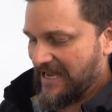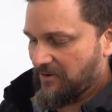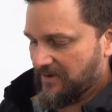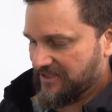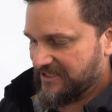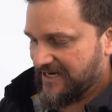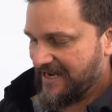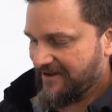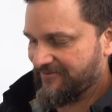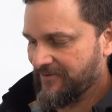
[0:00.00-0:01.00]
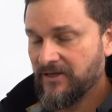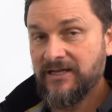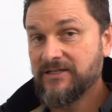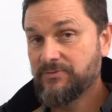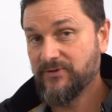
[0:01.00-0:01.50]
how much you have.
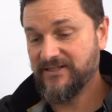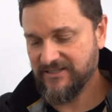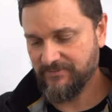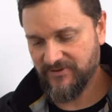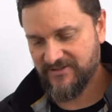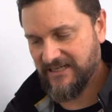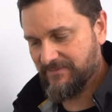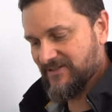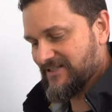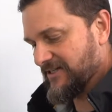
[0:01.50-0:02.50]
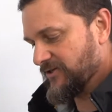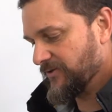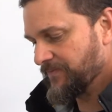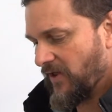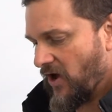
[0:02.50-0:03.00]
It's pretty simple to set up the sticker.